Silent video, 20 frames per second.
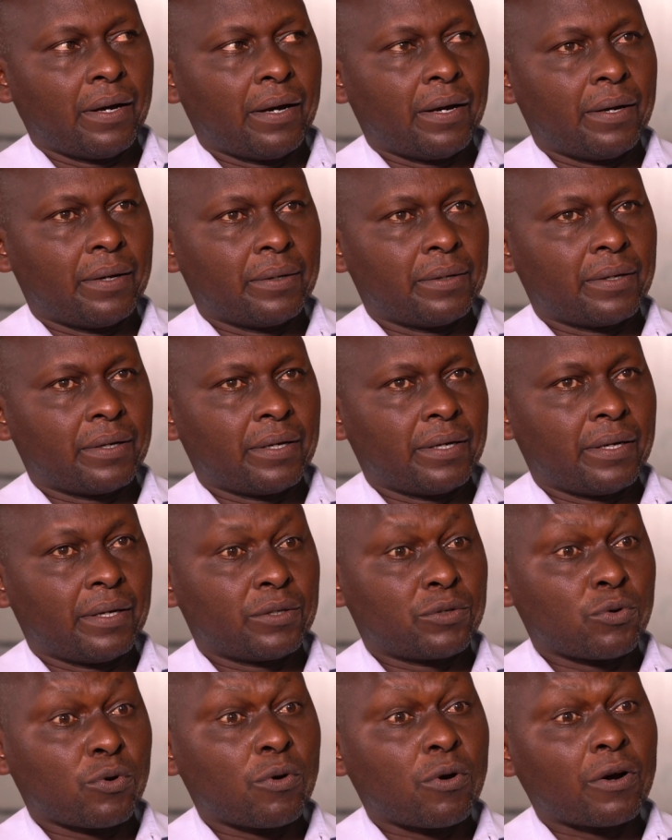And
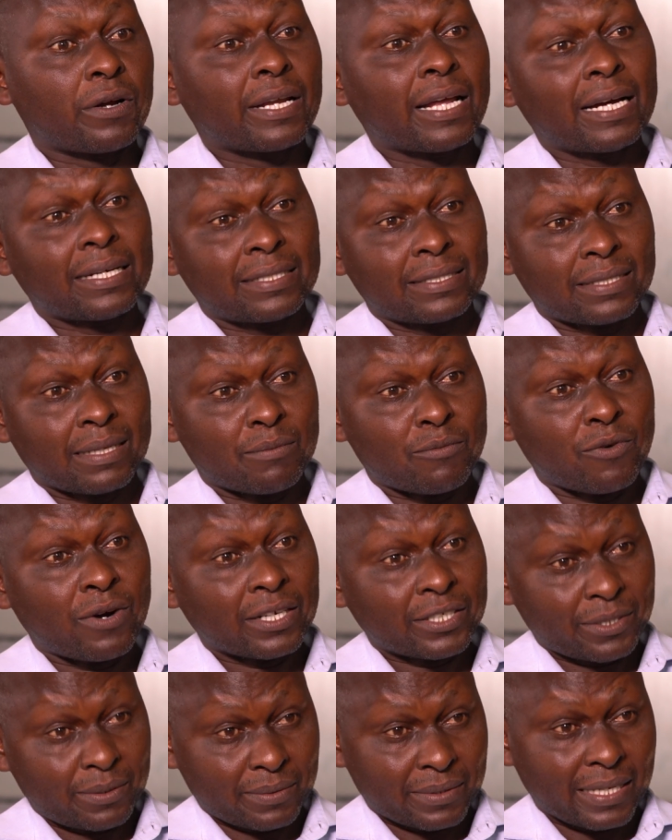to conduct some
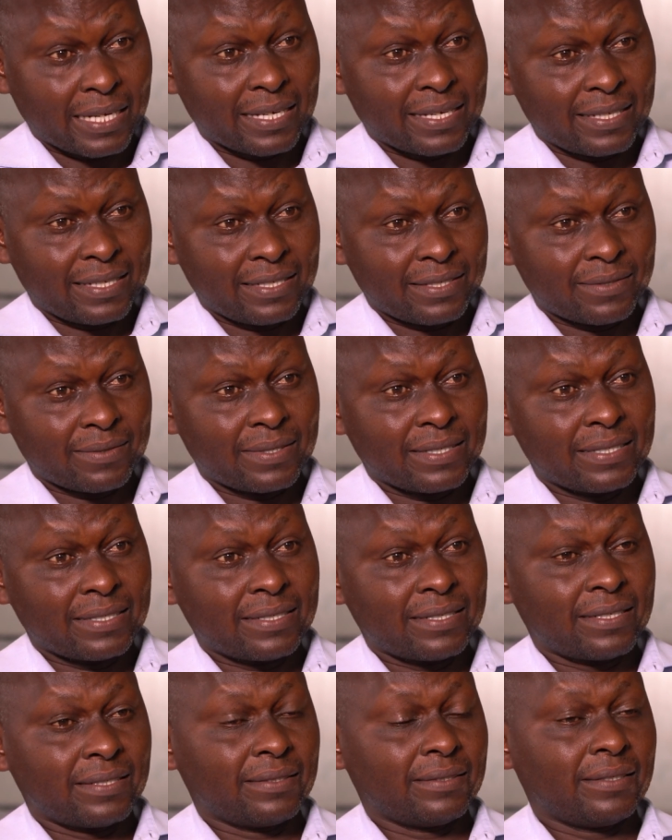workshops like these
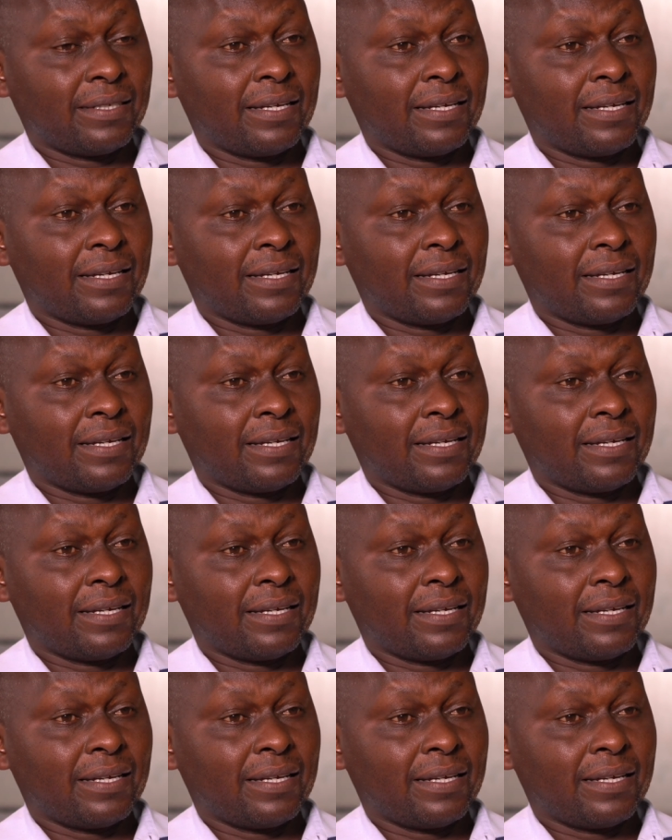ones,